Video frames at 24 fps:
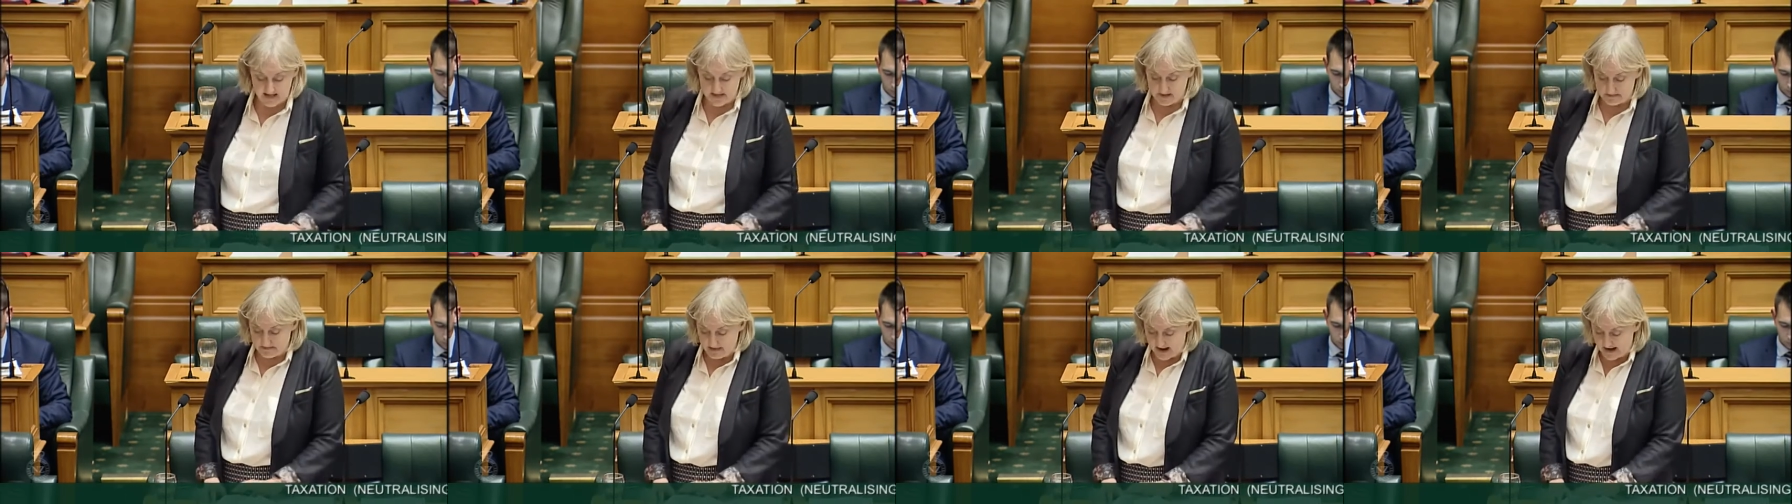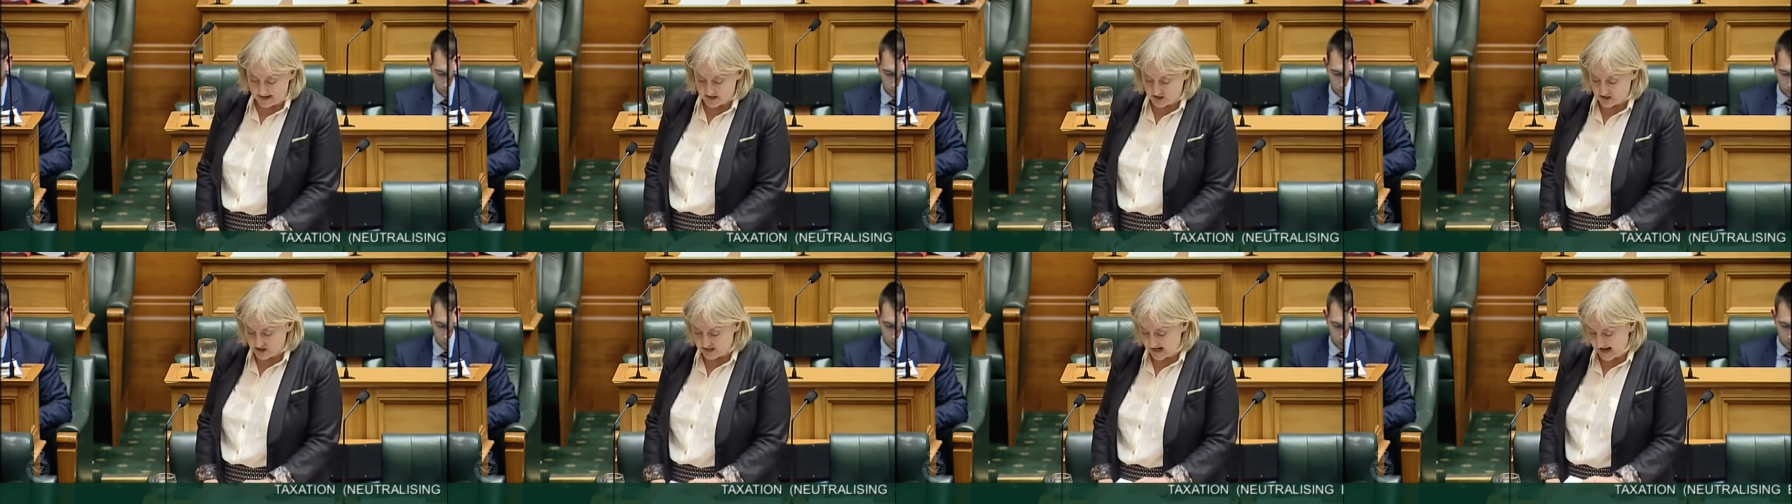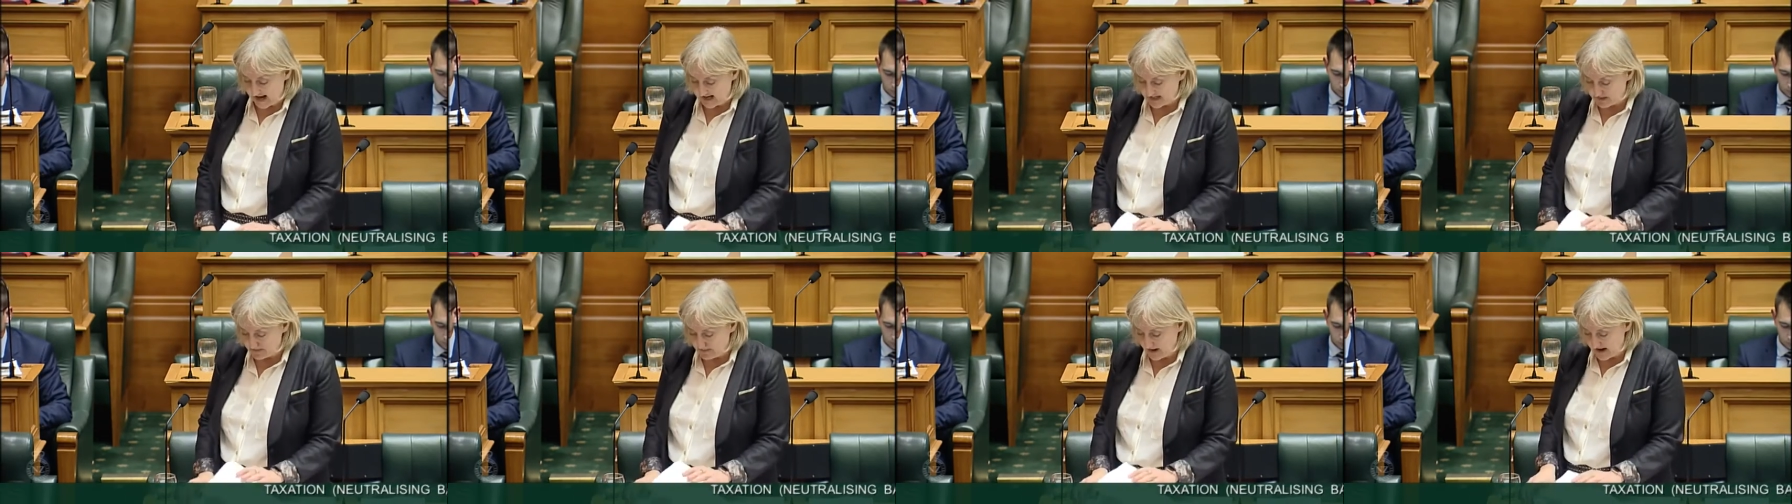the major
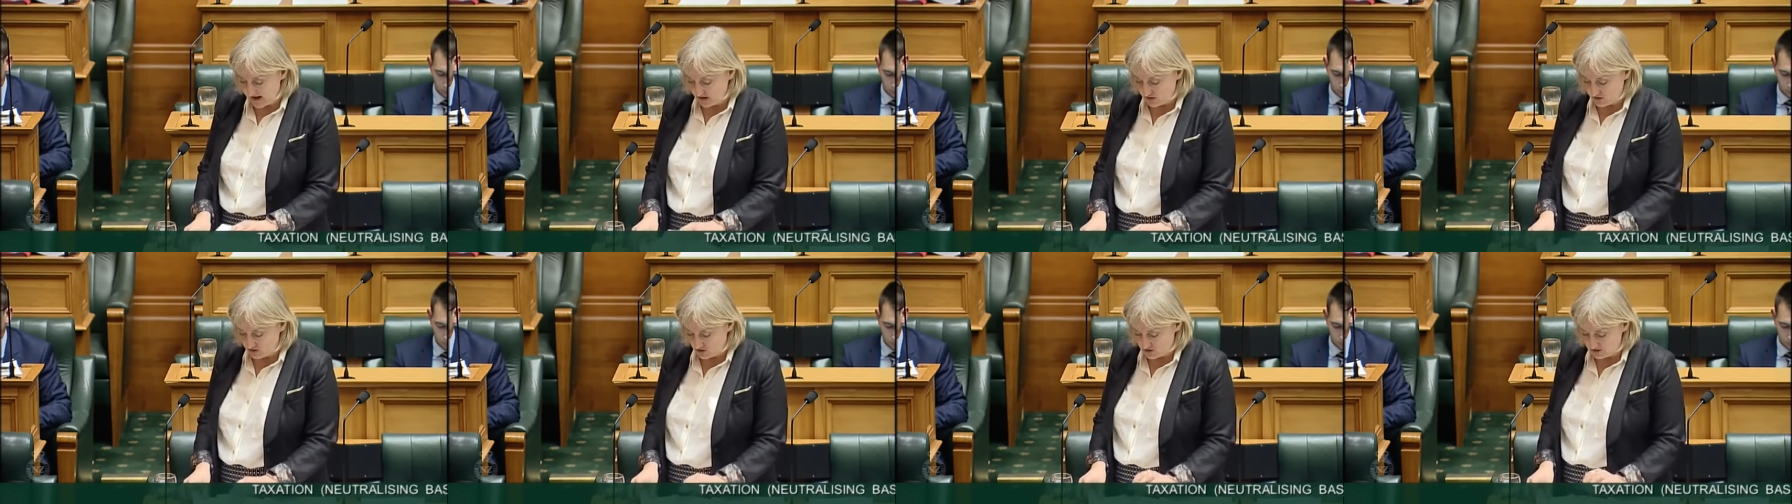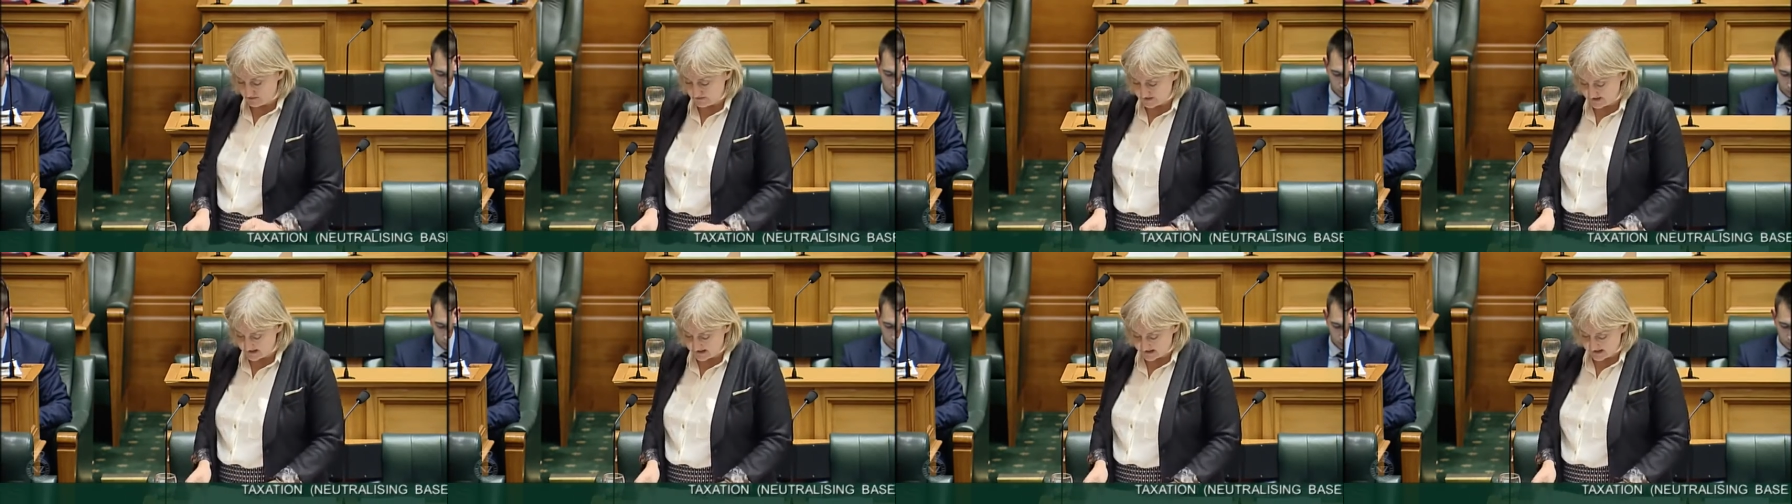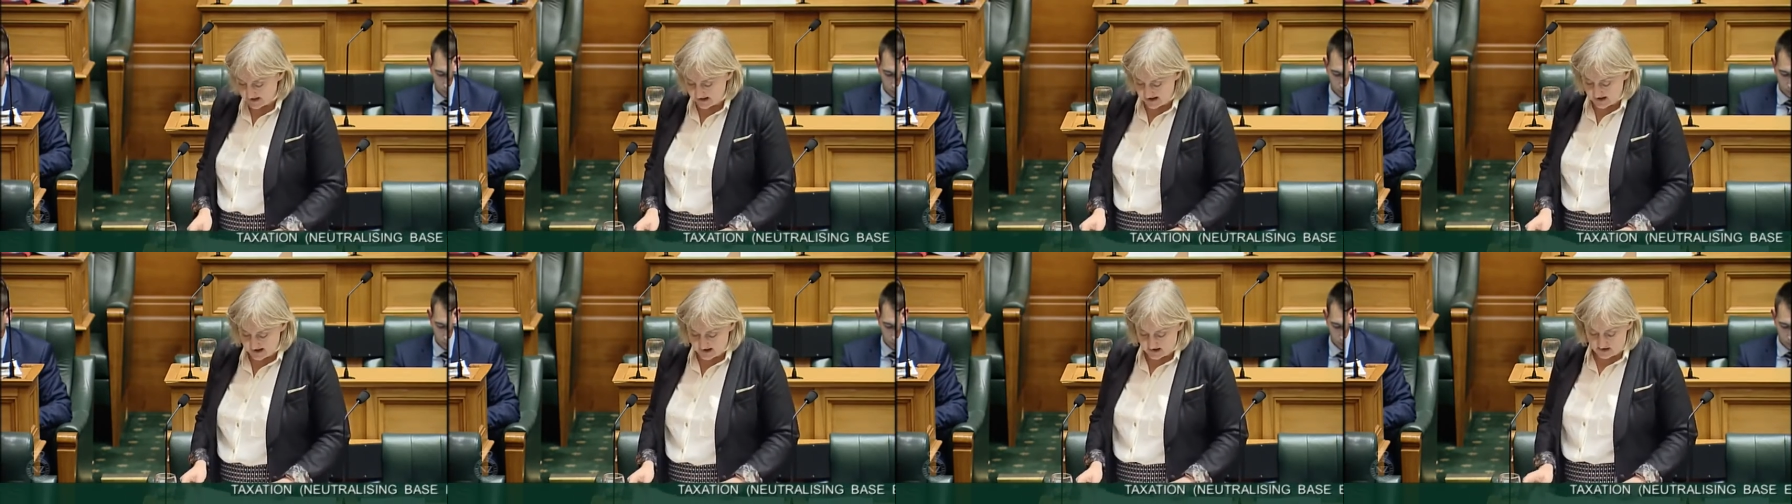taxpayer groups.
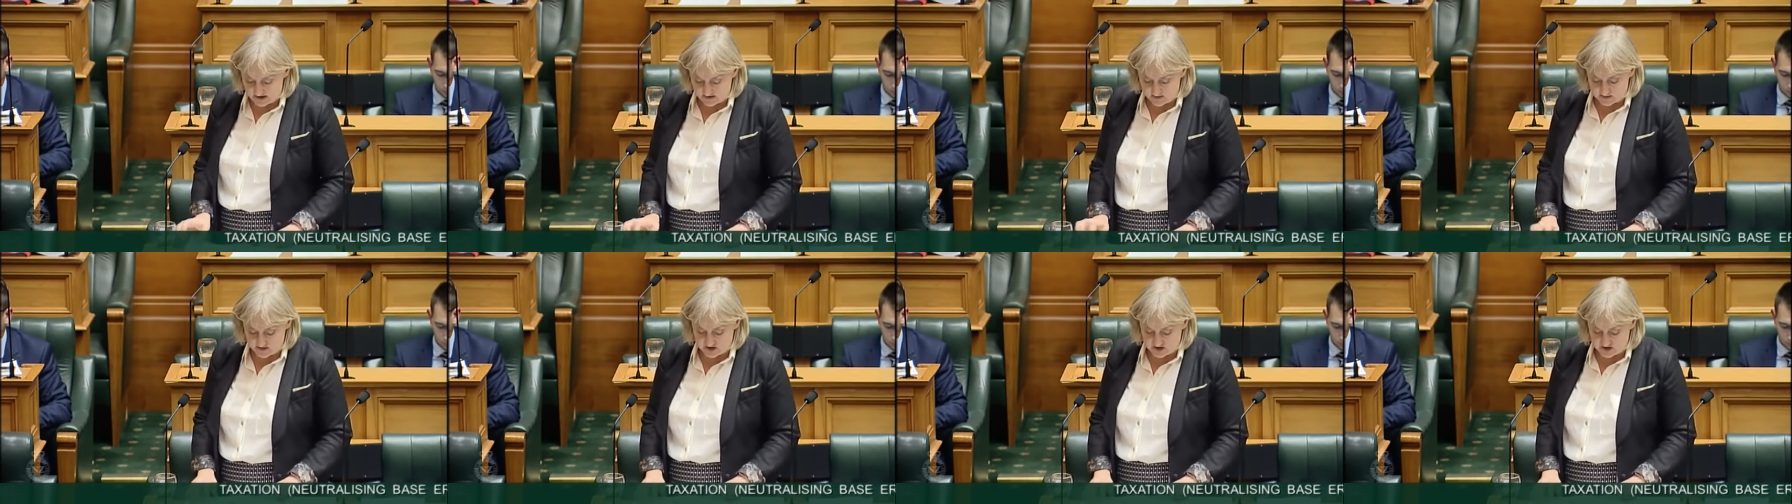You know, there was